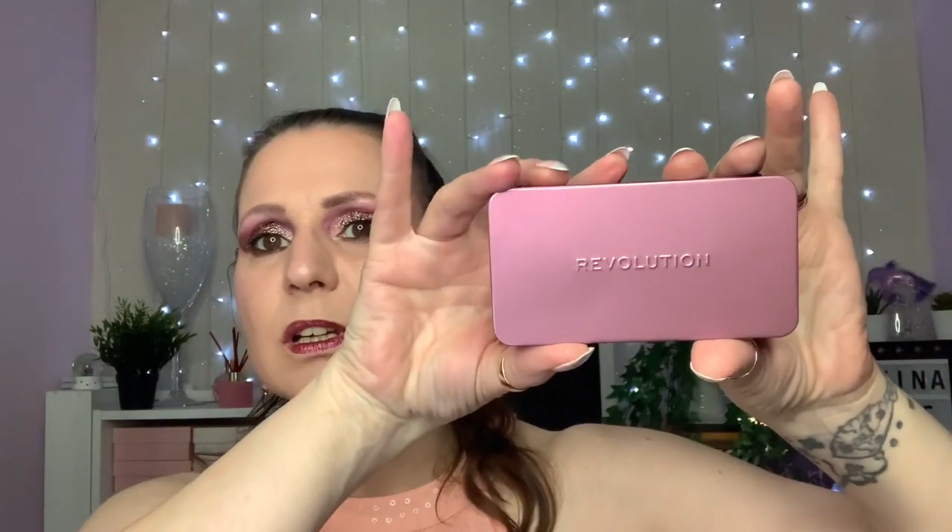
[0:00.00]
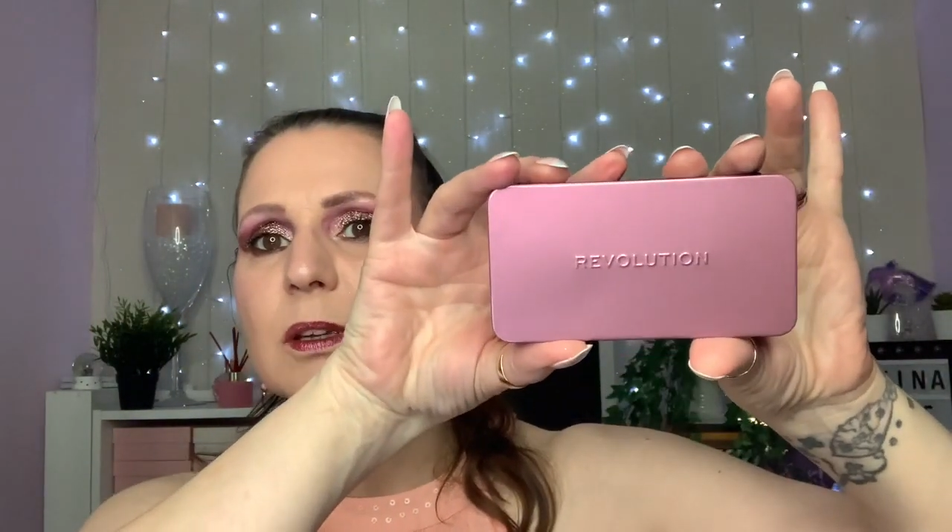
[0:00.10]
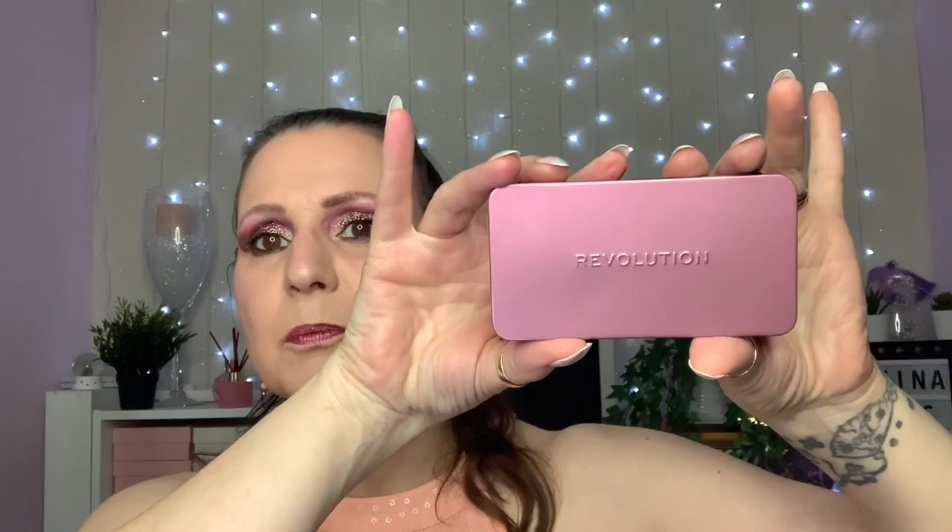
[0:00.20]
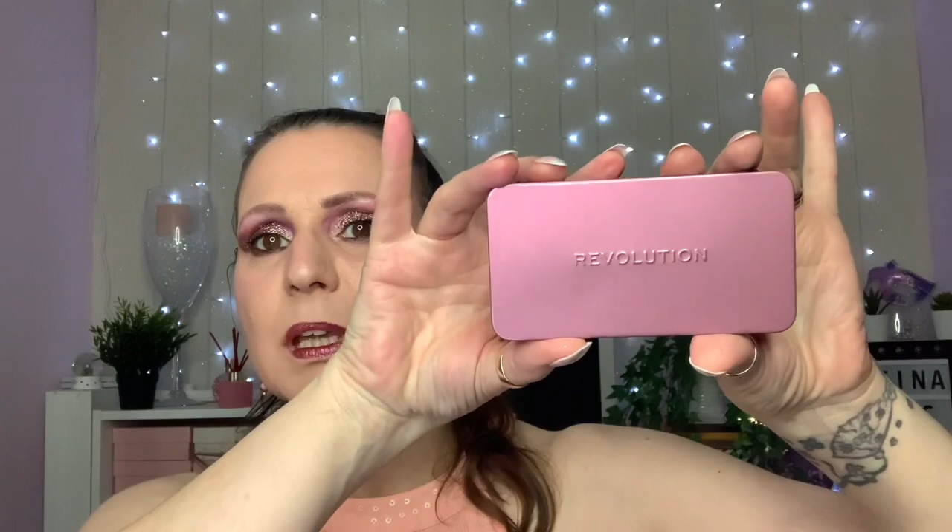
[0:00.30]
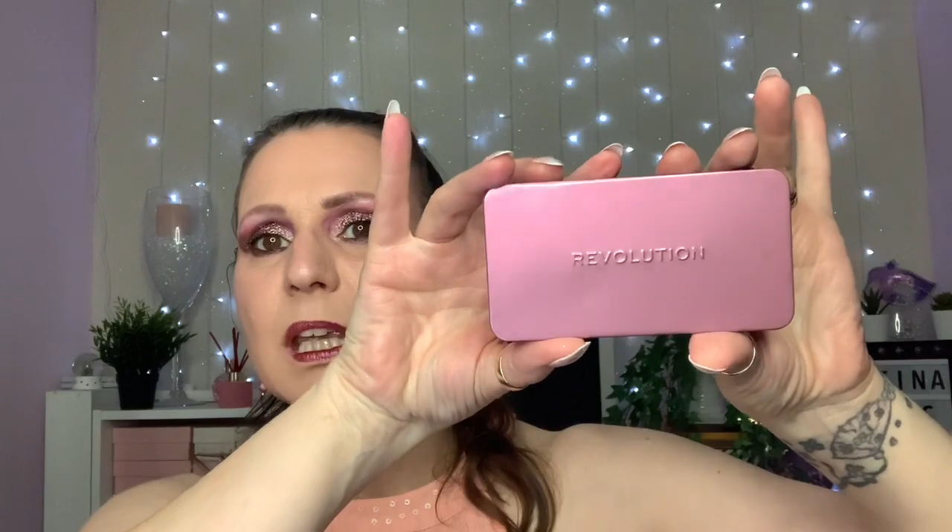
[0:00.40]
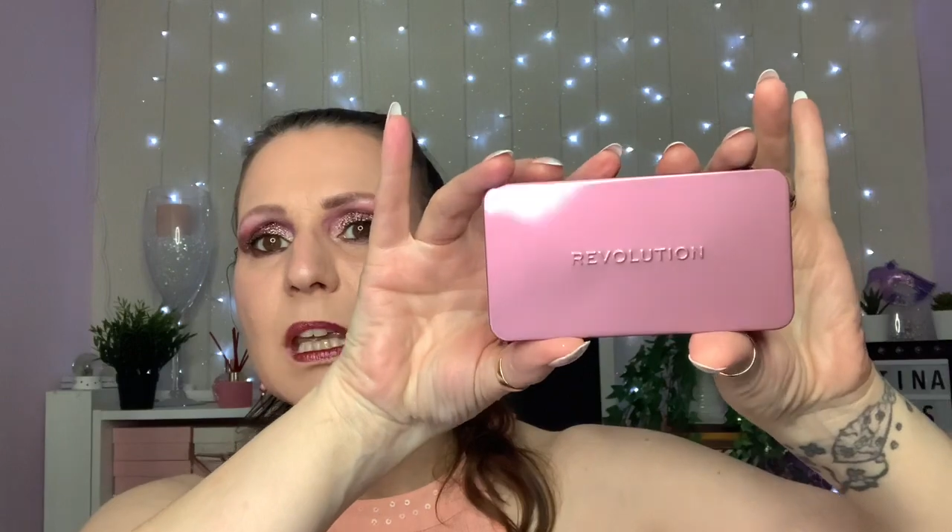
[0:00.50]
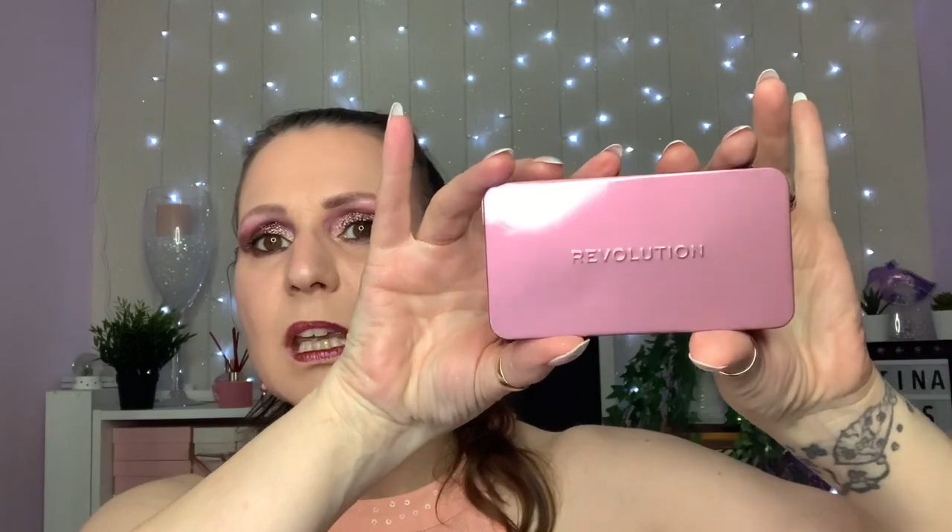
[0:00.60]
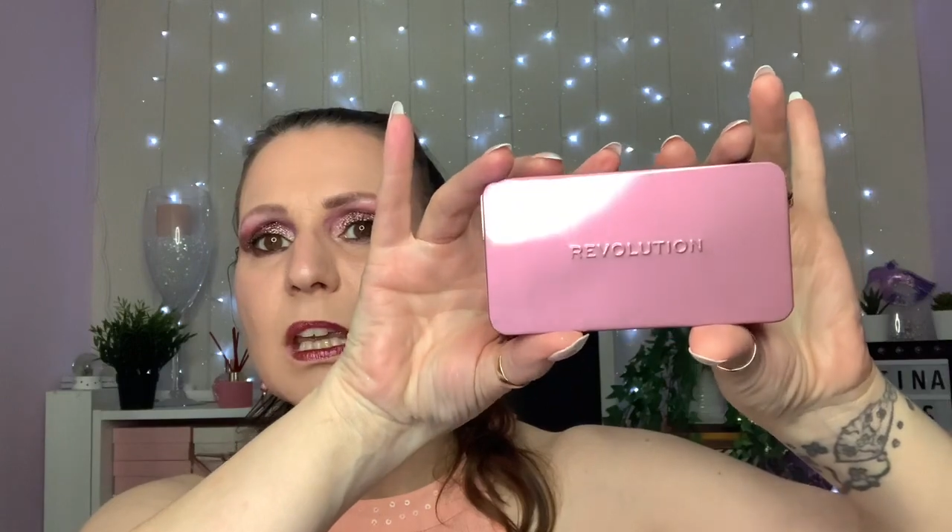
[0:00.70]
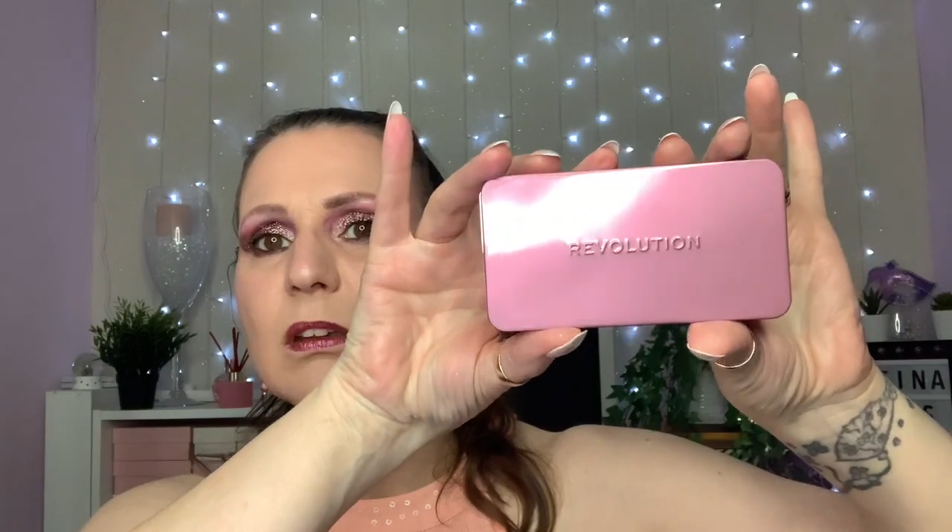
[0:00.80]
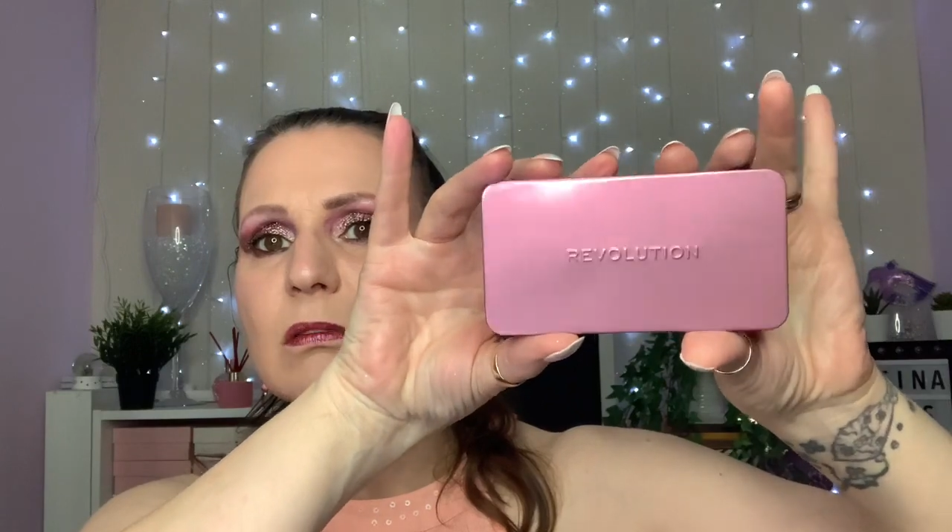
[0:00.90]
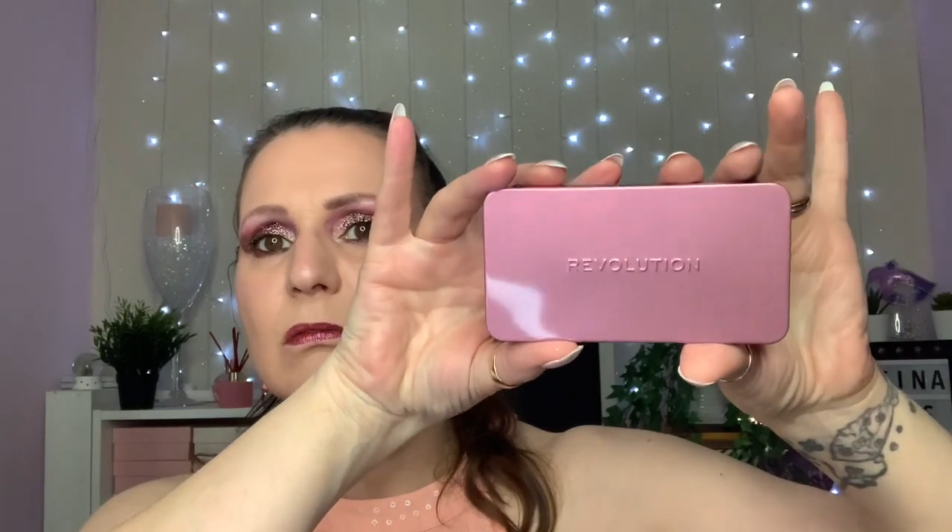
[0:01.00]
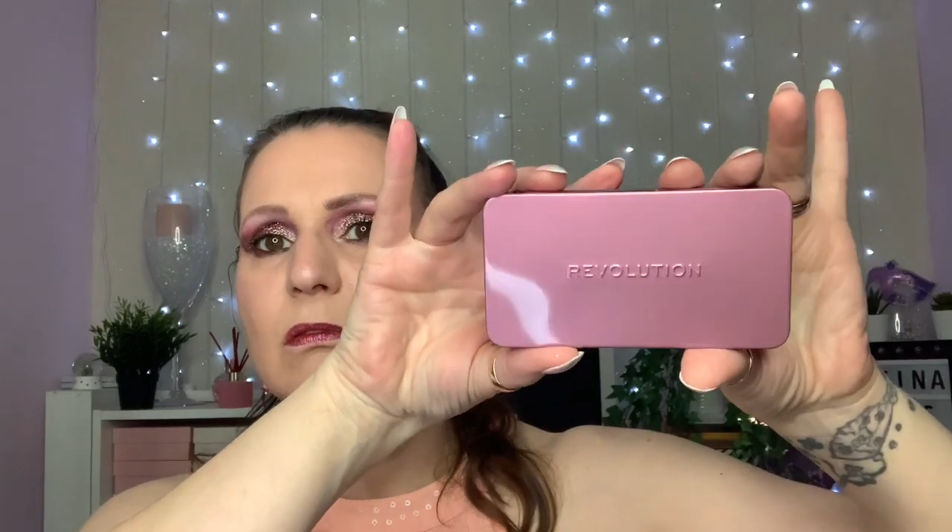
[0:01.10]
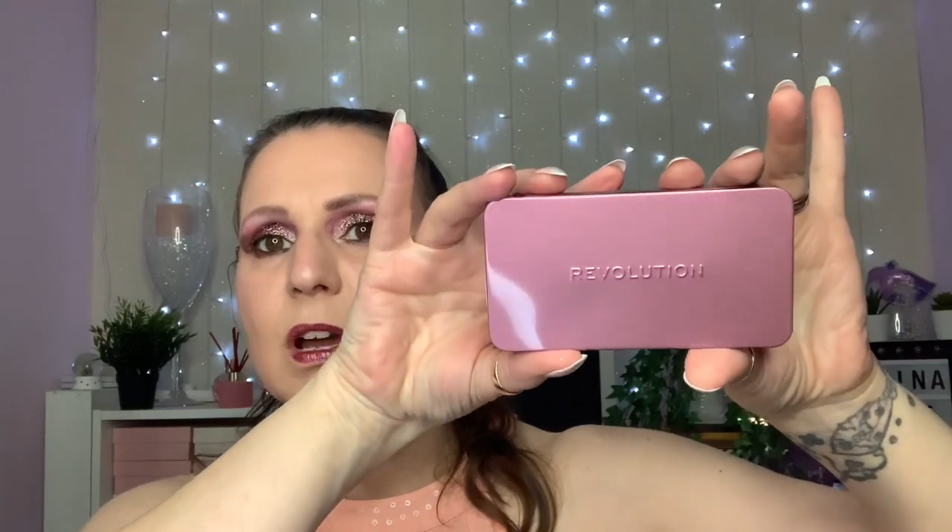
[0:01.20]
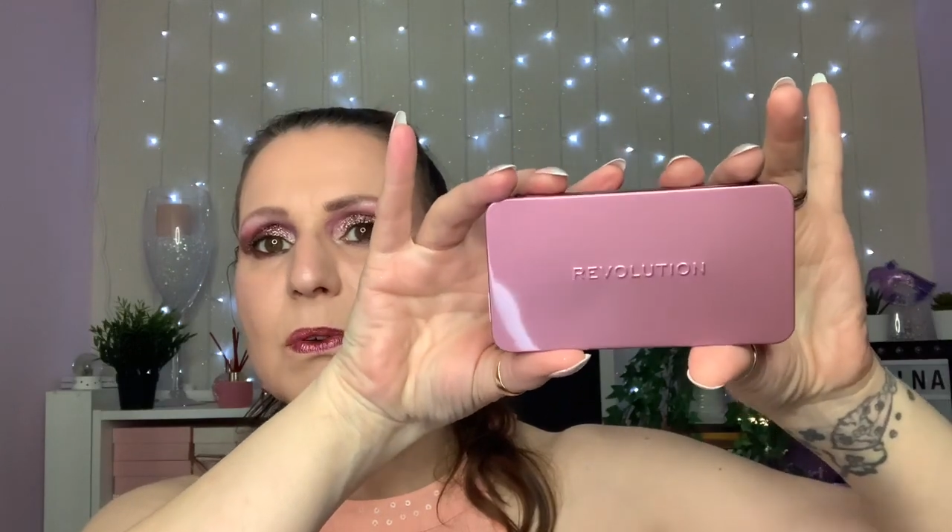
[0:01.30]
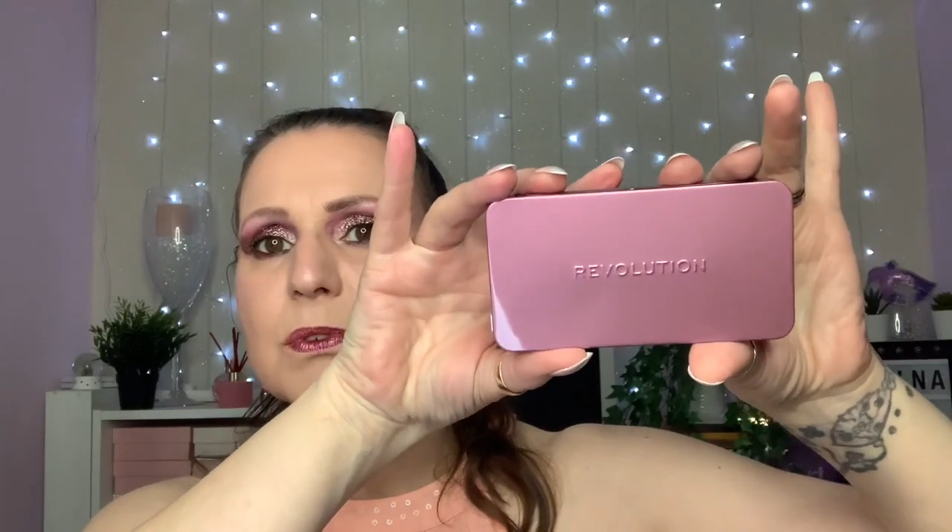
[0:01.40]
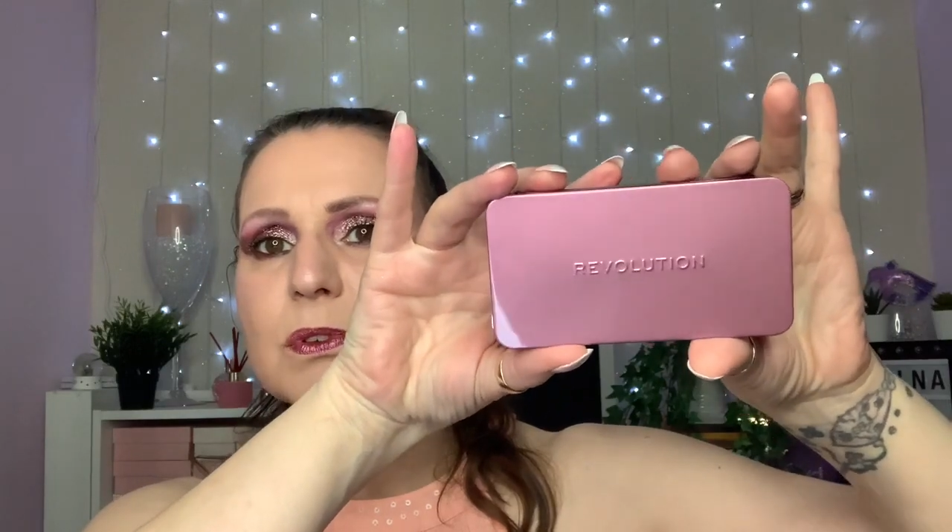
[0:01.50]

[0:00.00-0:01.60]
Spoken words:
a pinky rose